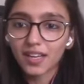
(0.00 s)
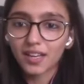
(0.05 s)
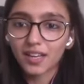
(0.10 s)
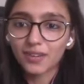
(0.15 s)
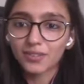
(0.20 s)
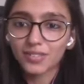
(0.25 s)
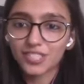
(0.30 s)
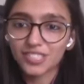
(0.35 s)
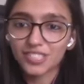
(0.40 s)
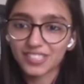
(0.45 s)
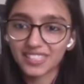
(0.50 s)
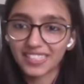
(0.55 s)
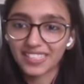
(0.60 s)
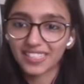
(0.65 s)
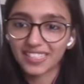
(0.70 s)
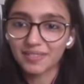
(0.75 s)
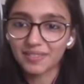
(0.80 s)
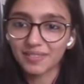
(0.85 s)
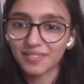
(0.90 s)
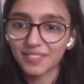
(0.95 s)
Hello,
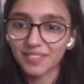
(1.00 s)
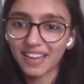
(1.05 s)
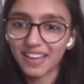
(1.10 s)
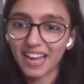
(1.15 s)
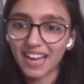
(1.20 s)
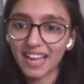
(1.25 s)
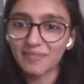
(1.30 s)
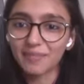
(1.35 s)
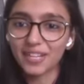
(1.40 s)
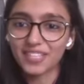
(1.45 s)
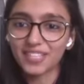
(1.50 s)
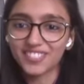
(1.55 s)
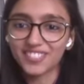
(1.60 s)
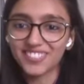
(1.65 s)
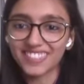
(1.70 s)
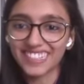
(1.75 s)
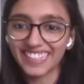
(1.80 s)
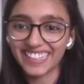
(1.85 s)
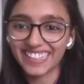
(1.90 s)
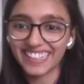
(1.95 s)
Jitin. Hi,
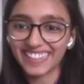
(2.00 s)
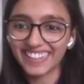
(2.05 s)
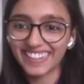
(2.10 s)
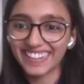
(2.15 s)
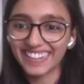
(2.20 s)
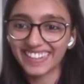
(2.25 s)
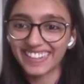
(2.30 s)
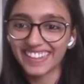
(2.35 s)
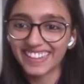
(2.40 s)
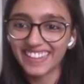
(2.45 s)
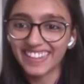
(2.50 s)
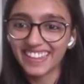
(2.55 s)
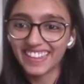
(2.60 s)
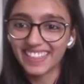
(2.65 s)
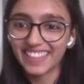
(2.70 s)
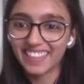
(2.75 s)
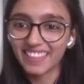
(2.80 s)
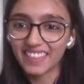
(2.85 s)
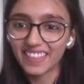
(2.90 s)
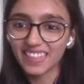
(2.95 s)
Manjari.
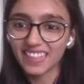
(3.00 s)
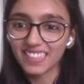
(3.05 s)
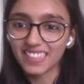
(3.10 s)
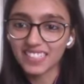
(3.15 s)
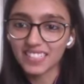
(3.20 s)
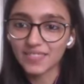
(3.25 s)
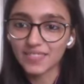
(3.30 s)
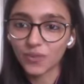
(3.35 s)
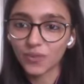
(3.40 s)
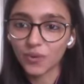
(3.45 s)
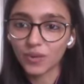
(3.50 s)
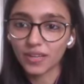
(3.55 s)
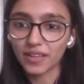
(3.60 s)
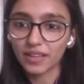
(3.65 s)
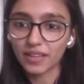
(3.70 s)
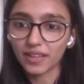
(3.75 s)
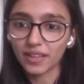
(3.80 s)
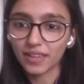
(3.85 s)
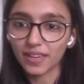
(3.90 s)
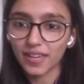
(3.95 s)
Just
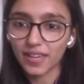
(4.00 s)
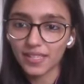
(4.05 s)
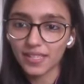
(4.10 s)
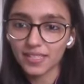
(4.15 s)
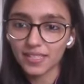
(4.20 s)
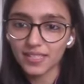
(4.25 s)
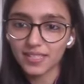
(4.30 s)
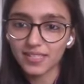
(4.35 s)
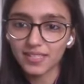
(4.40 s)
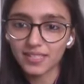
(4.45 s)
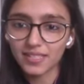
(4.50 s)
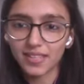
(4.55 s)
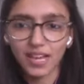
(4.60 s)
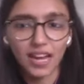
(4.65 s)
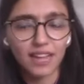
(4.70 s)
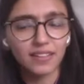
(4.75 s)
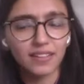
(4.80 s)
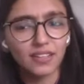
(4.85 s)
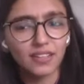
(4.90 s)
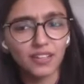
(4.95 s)
folding, I guess.
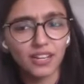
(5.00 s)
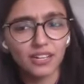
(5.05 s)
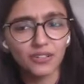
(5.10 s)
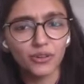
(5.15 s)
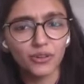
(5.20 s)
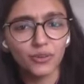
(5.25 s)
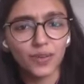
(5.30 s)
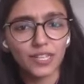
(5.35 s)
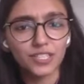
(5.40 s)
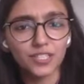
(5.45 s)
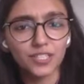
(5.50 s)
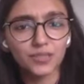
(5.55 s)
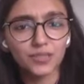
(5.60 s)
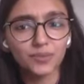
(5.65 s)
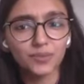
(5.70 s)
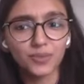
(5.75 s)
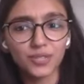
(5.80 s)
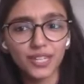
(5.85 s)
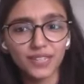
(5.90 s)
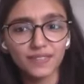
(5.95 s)
I didn't get your
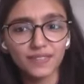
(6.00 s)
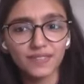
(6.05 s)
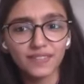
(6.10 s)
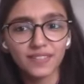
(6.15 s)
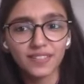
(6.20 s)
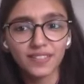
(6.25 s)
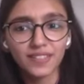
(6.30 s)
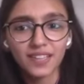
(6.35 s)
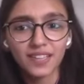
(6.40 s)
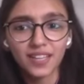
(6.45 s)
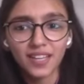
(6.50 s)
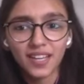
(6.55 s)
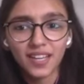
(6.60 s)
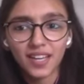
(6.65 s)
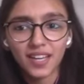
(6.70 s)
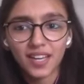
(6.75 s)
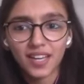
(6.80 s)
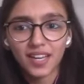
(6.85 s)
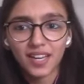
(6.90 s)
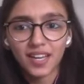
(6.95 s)
question, Purav.
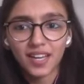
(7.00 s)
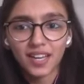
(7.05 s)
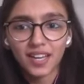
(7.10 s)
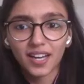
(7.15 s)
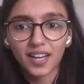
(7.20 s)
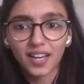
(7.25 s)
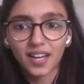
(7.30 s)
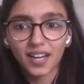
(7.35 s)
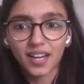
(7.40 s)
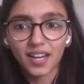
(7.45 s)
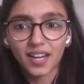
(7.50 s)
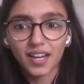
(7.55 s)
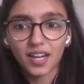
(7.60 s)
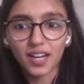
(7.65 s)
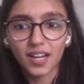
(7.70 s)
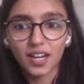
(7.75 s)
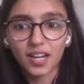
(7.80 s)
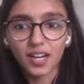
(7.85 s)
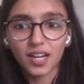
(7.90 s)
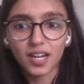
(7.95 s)

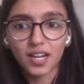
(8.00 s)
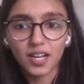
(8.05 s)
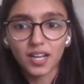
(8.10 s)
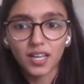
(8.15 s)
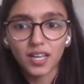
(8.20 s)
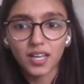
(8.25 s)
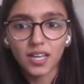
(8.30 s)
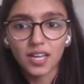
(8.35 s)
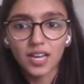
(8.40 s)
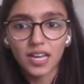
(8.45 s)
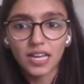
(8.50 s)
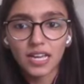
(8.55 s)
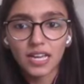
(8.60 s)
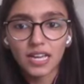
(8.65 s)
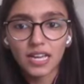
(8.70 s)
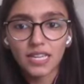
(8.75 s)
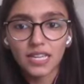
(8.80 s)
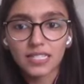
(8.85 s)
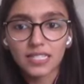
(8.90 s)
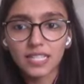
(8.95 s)

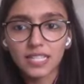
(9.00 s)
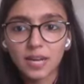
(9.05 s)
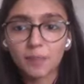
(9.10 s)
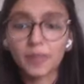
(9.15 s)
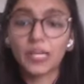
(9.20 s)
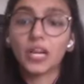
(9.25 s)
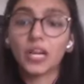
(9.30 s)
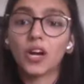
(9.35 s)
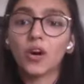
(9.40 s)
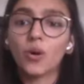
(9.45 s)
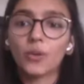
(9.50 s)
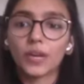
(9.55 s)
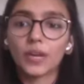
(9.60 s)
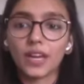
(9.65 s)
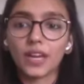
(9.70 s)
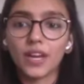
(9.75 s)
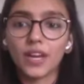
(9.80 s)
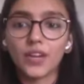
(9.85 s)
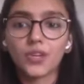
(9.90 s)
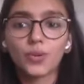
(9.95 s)
Zabi.
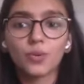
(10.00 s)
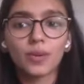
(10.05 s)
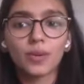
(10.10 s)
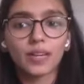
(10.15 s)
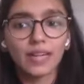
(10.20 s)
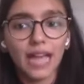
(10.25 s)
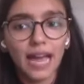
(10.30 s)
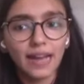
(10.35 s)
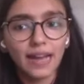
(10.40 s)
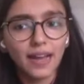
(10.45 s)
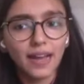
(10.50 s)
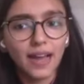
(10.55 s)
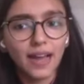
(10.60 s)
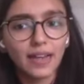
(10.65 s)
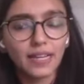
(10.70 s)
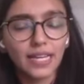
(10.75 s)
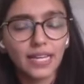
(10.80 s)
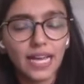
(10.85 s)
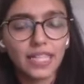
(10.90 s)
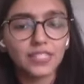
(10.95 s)
Okay, you can
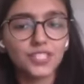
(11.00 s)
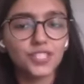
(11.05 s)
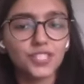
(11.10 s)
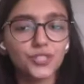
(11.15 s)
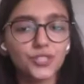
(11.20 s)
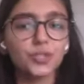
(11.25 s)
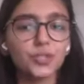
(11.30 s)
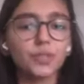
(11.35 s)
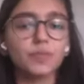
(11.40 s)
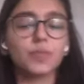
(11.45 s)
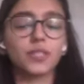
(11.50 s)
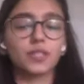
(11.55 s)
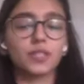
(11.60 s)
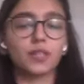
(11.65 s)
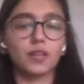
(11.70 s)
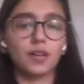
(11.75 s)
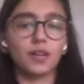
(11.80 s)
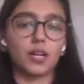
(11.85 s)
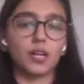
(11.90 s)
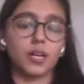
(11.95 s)
add caster sugar, but
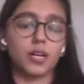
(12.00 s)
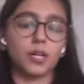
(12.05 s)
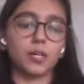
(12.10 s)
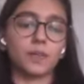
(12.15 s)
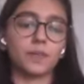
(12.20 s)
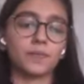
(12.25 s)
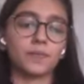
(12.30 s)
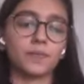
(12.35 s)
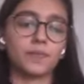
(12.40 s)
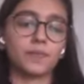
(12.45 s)
there